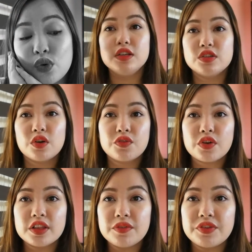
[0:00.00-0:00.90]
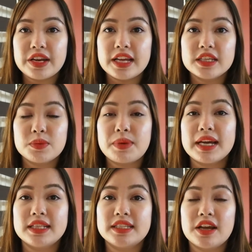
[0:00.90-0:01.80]
so for the finish by
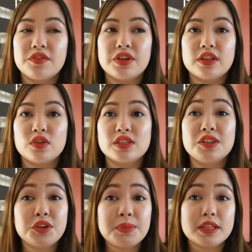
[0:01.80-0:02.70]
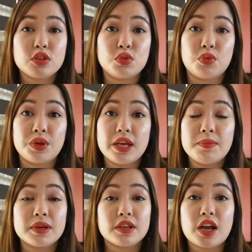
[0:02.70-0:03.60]
itself, it looks a little bit dewy,
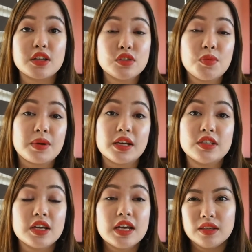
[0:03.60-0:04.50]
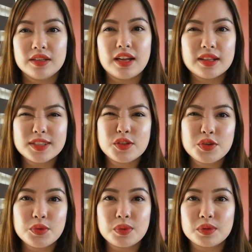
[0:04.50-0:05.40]
but not so much. Not as though
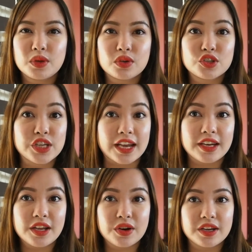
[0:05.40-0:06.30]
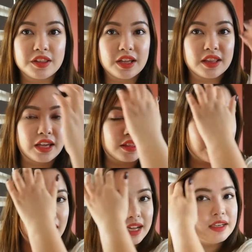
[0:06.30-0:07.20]
you will look shiny or anything like
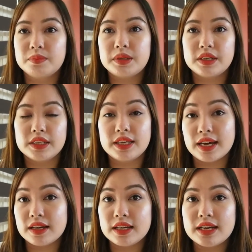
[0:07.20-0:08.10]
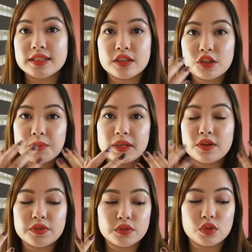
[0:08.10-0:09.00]
that. But yeah, it has a little bit
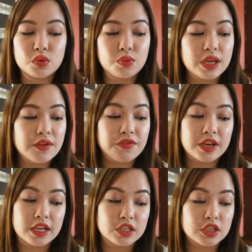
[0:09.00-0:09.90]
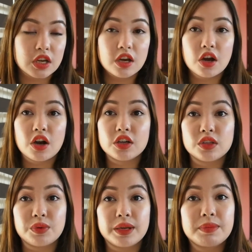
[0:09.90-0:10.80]
of dewy finish
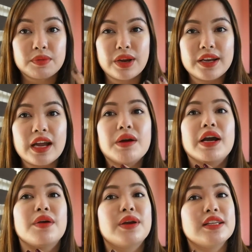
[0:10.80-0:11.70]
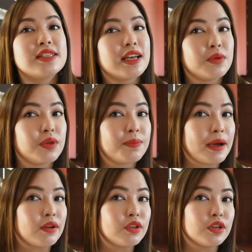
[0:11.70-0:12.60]
onto it. But right now, I already set it with
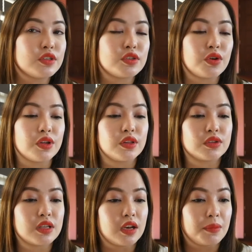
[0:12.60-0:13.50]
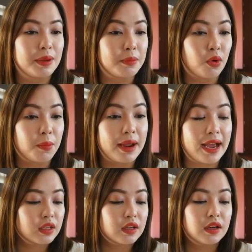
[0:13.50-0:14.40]
powder, so it looks a little bit more
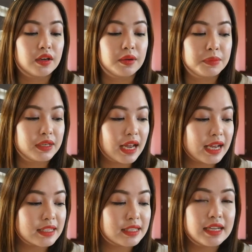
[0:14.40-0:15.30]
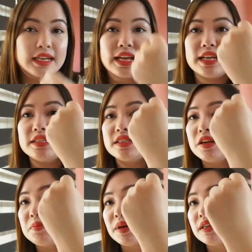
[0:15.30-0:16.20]
matte. It has an
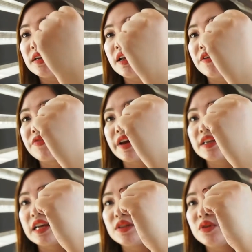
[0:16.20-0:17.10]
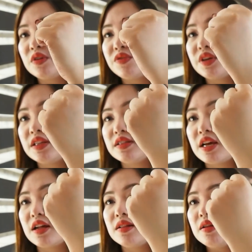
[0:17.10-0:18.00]
instant brightening effect. I don't know if you can
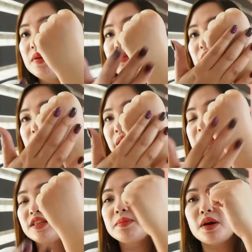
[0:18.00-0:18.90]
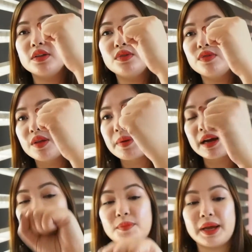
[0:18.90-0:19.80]
tell, but I applied some onto the
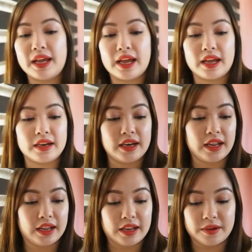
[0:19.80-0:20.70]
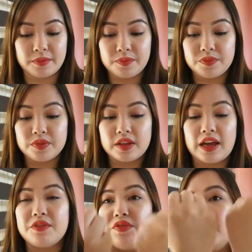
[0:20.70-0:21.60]
back of my hand, and I
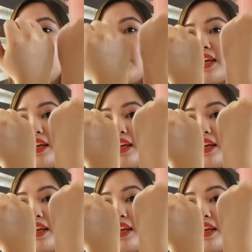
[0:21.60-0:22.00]
feel like